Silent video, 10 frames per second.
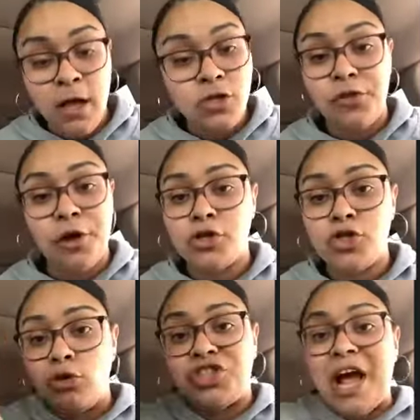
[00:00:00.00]
So there's
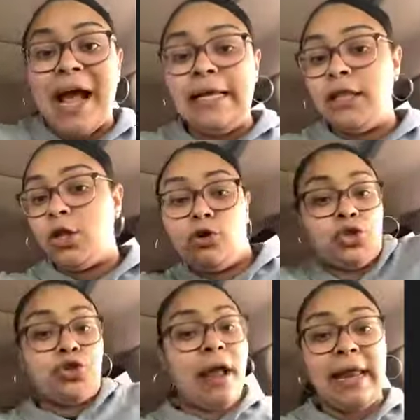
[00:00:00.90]
no shiny little
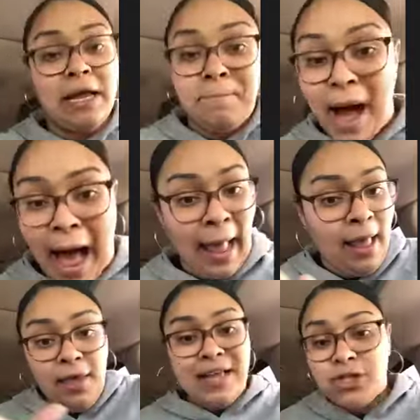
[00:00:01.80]
trading bot
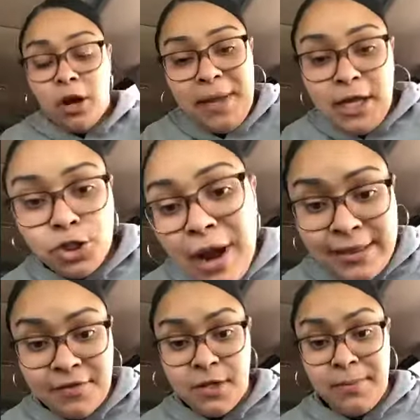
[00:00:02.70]
that's going to be
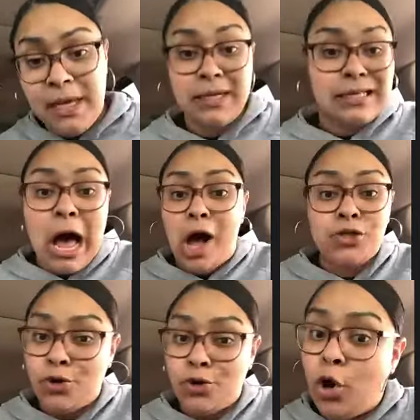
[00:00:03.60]
attractive to me because I
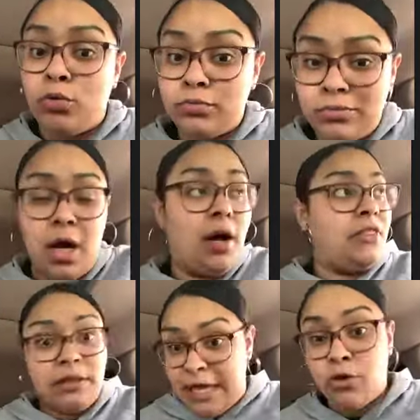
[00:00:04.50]
also know uh,
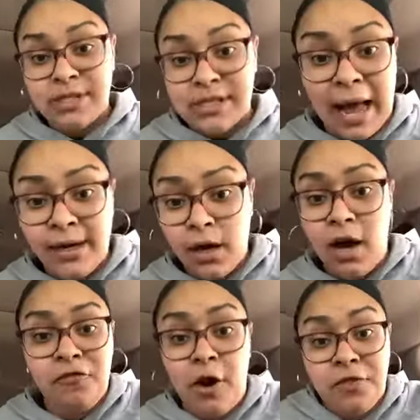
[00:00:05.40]
the legal side
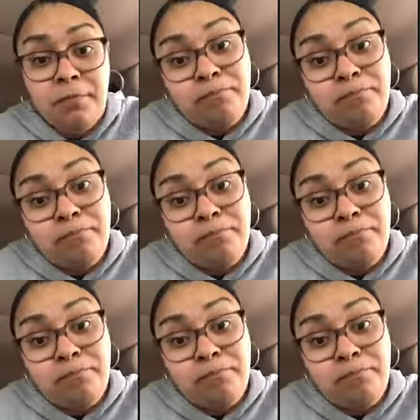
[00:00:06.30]
of, of